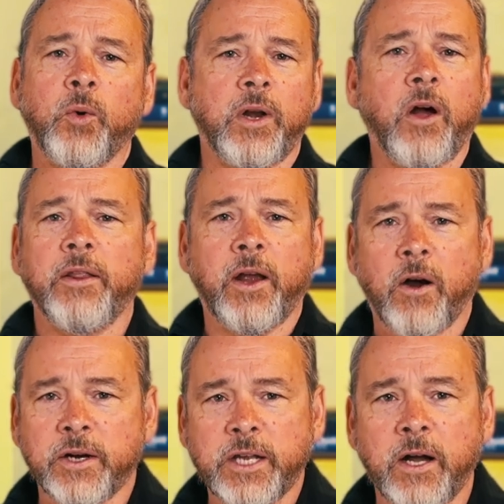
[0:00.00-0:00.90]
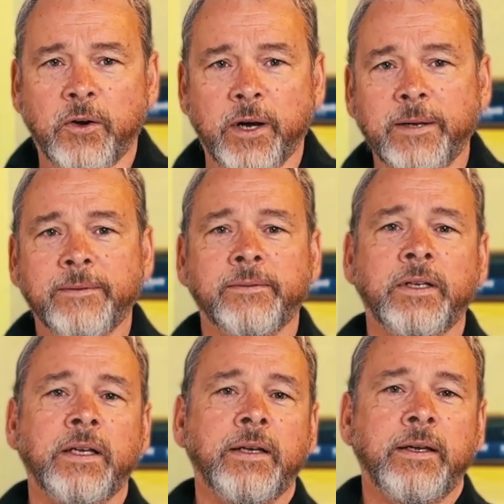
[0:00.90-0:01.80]
and all they are is hungry?
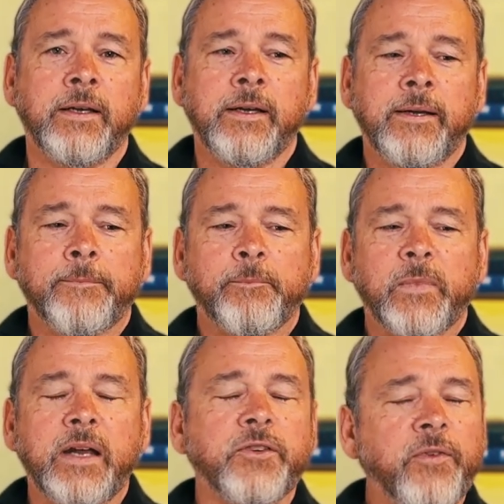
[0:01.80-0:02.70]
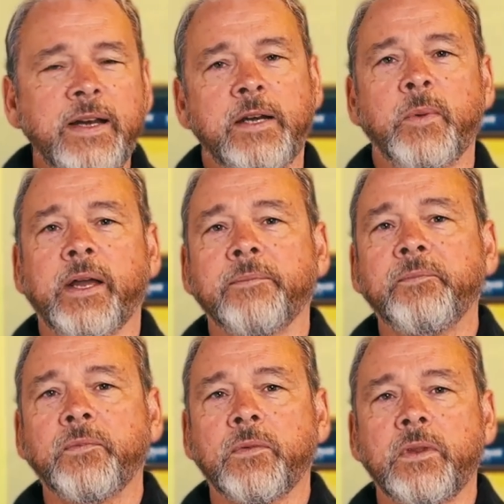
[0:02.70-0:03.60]
And it's funny to me,
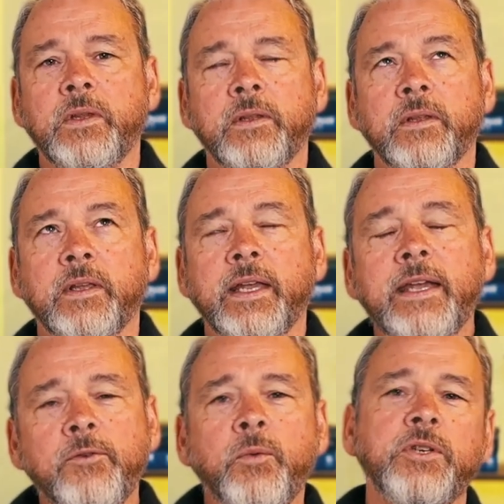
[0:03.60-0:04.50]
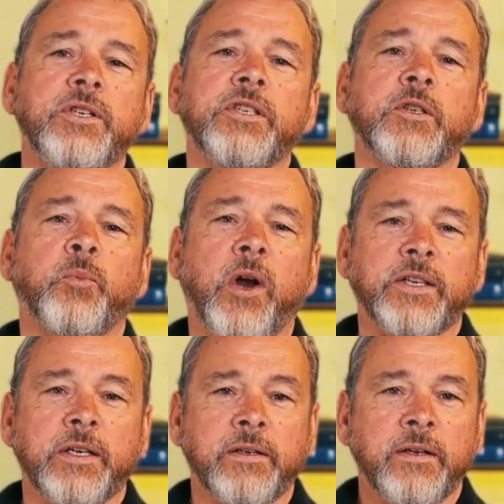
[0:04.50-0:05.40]
even when Jesus is
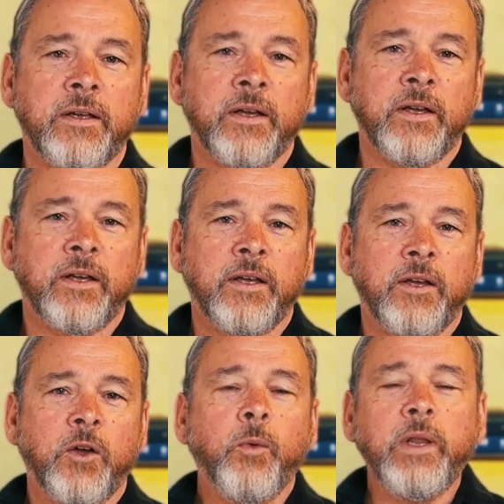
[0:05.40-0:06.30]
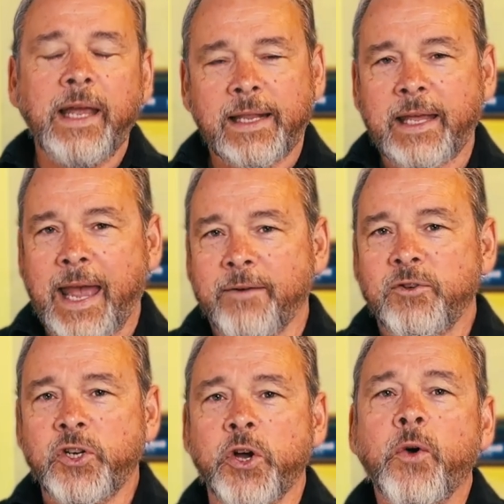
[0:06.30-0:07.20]
present, we likely have
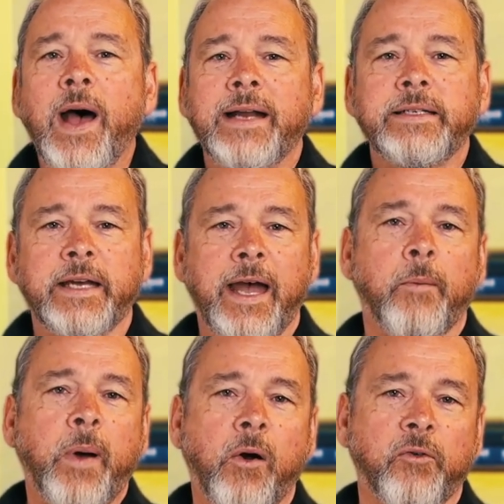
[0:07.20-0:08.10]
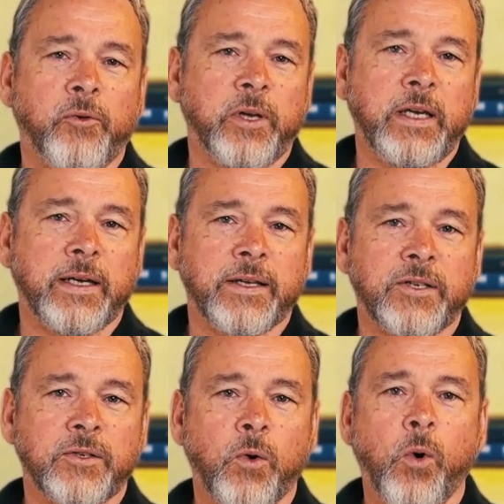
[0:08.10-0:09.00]
no idea how powerful he
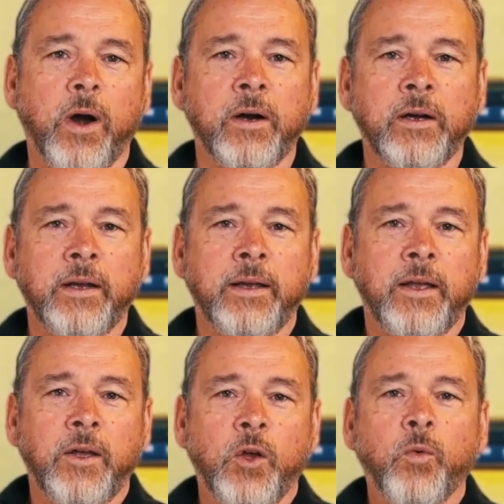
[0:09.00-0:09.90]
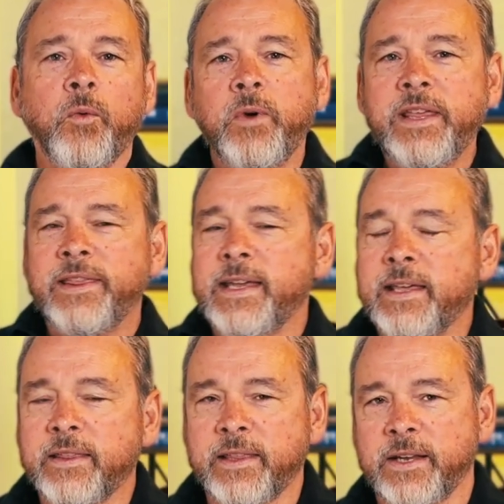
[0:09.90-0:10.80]
is. Or when we
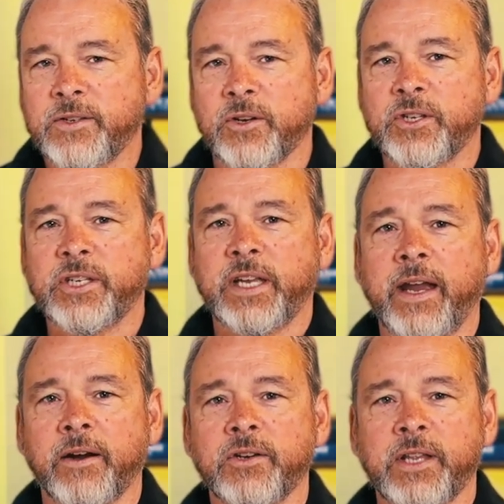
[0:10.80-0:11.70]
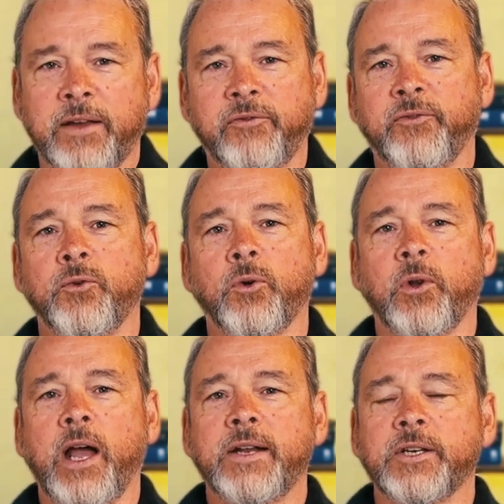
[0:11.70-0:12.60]
think things are scarce, like food or
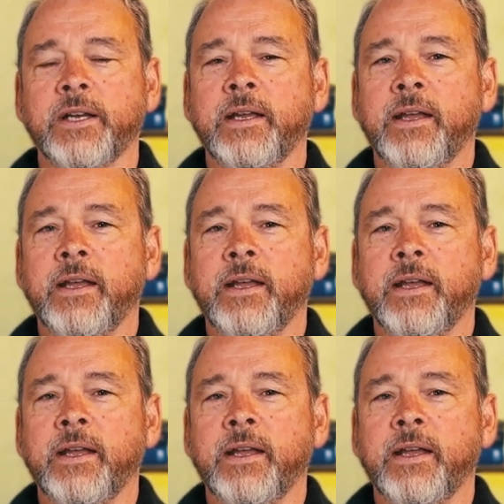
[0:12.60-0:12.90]
lodging,